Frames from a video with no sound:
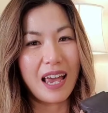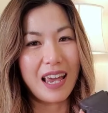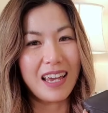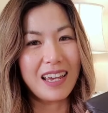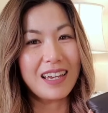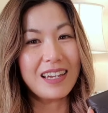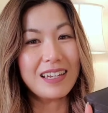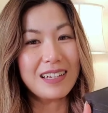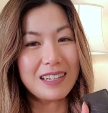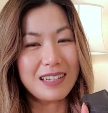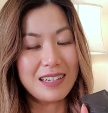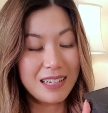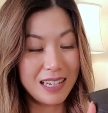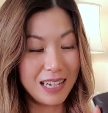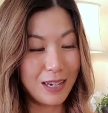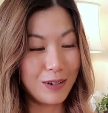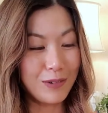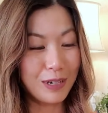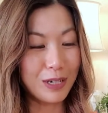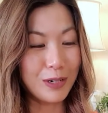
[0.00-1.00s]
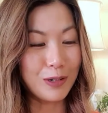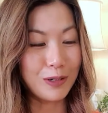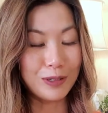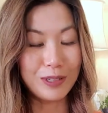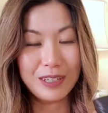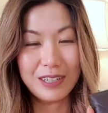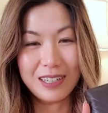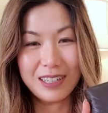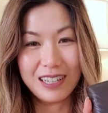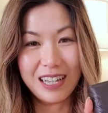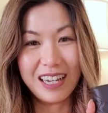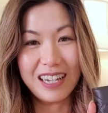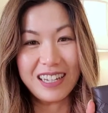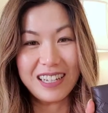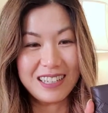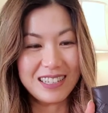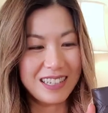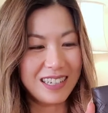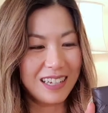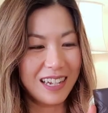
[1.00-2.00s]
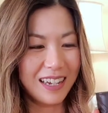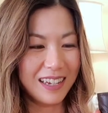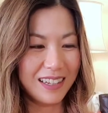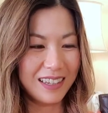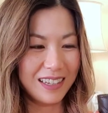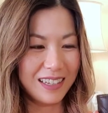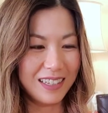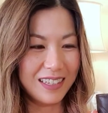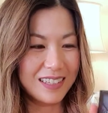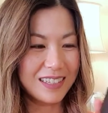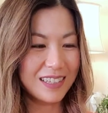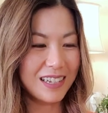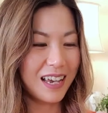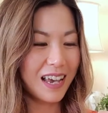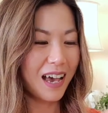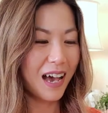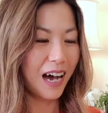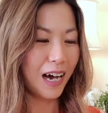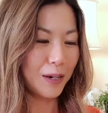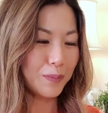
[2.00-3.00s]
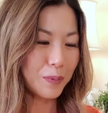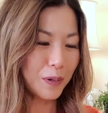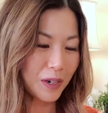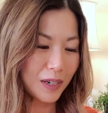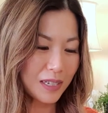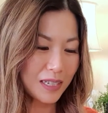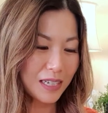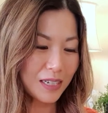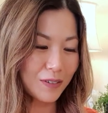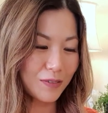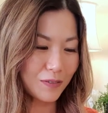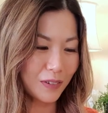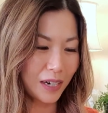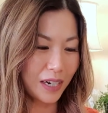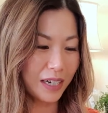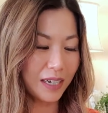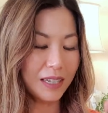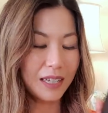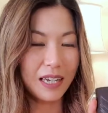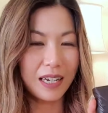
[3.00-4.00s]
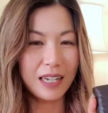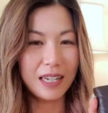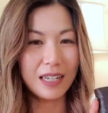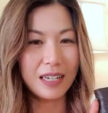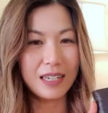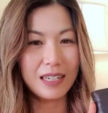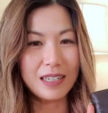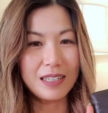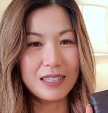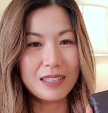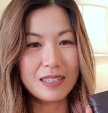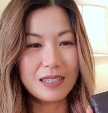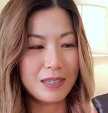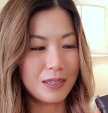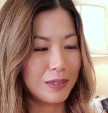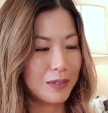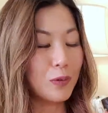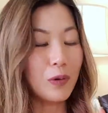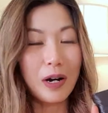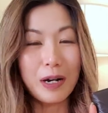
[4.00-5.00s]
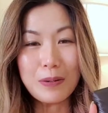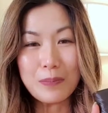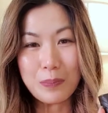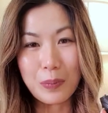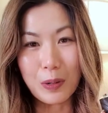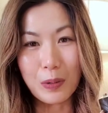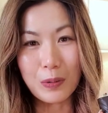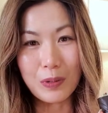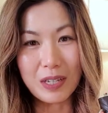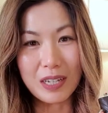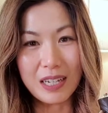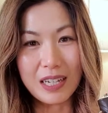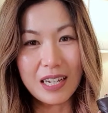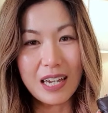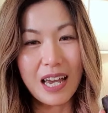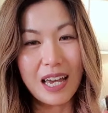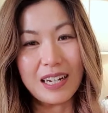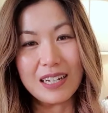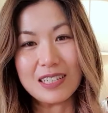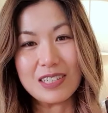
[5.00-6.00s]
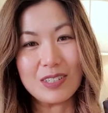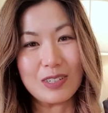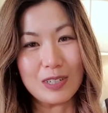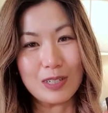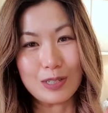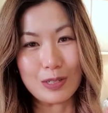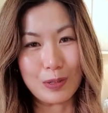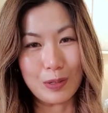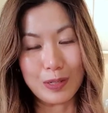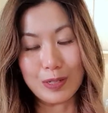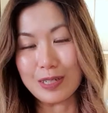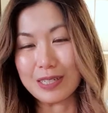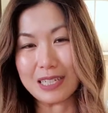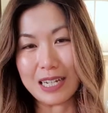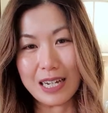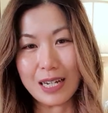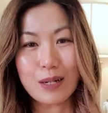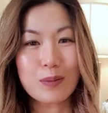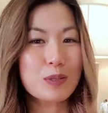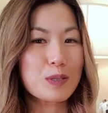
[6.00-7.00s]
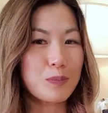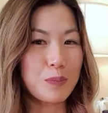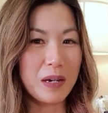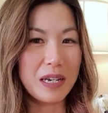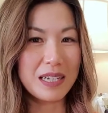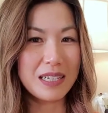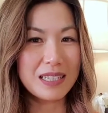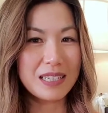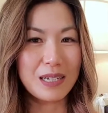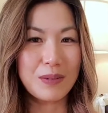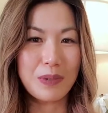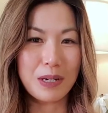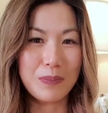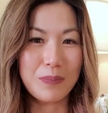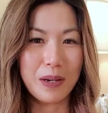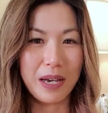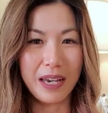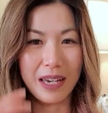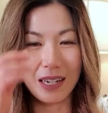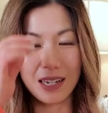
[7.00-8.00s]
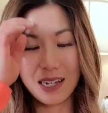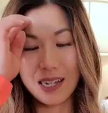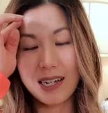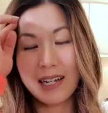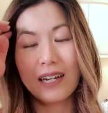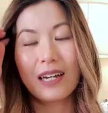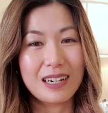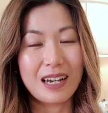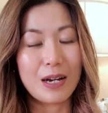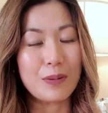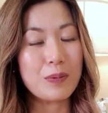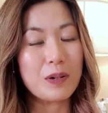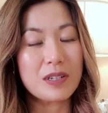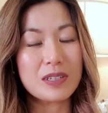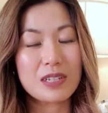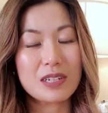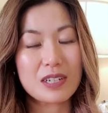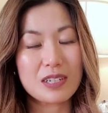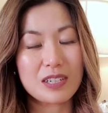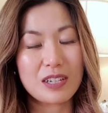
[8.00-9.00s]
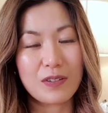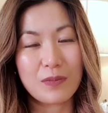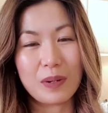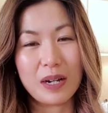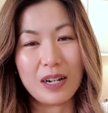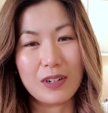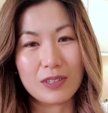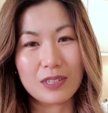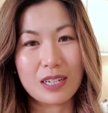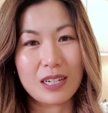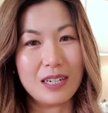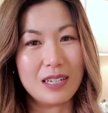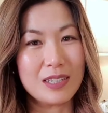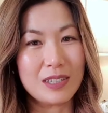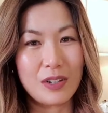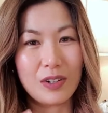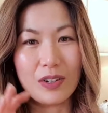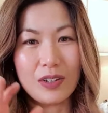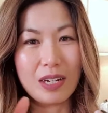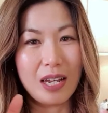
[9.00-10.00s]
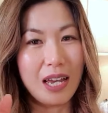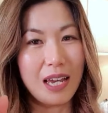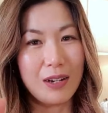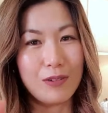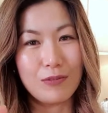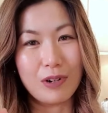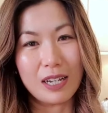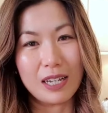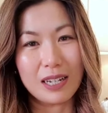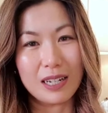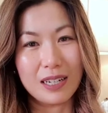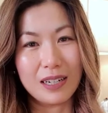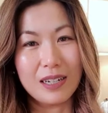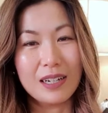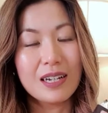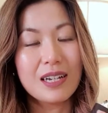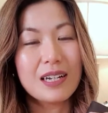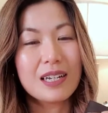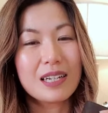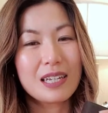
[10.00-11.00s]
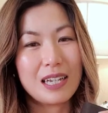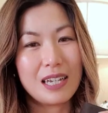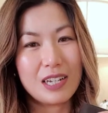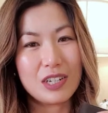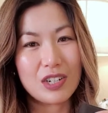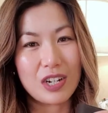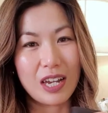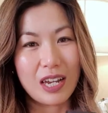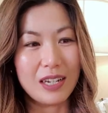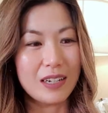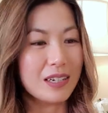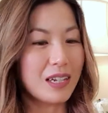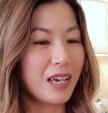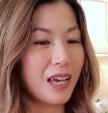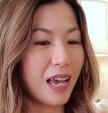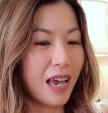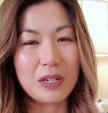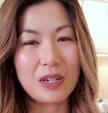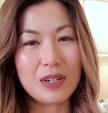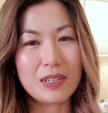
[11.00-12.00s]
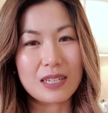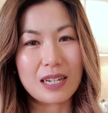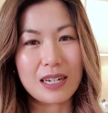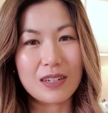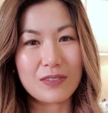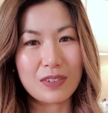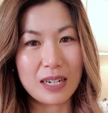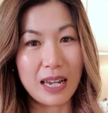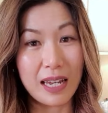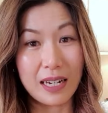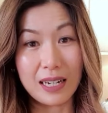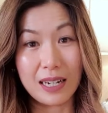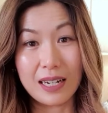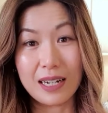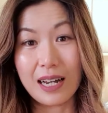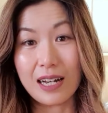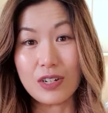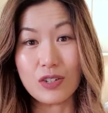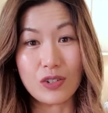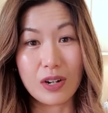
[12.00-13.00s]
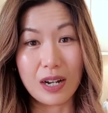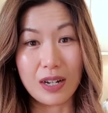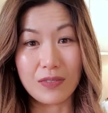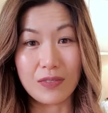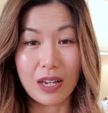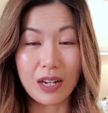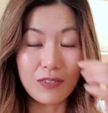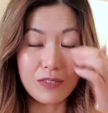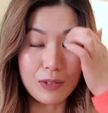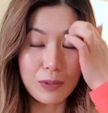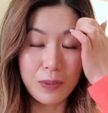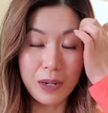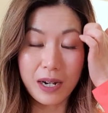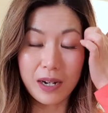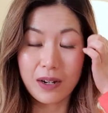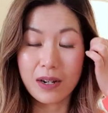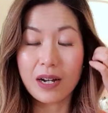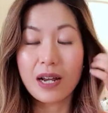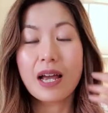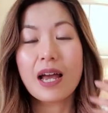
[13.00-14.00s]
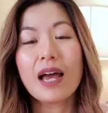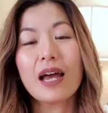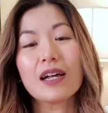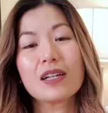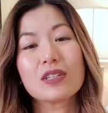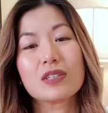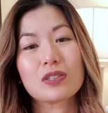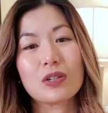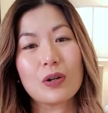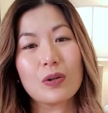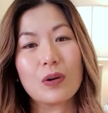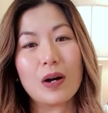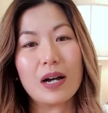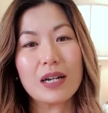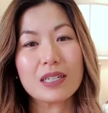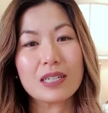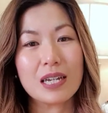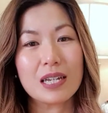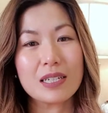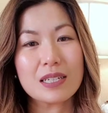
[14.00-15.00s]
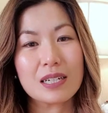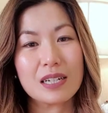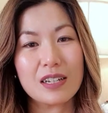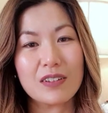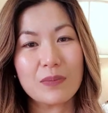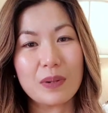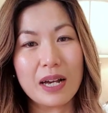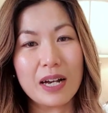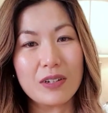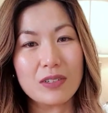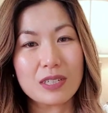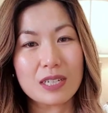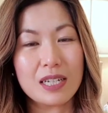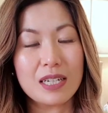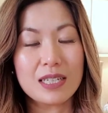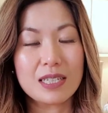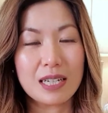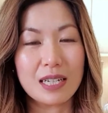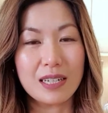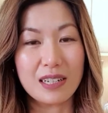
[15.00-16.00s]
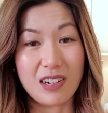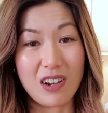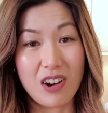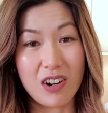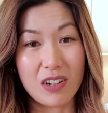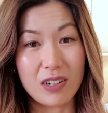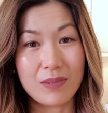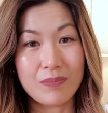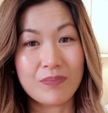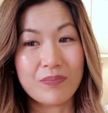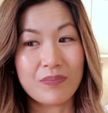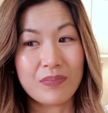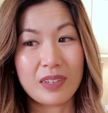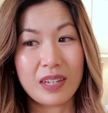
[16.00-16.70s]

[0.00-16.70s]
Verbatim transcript: a keyring holder that is like this. I personally find that it is quite bulky and it's just going to take up space in my bag. I personally just have my house keys on a regular keychain. Because I live in Adelaide, I drive everywhere. So I tend to leave my house keys in the car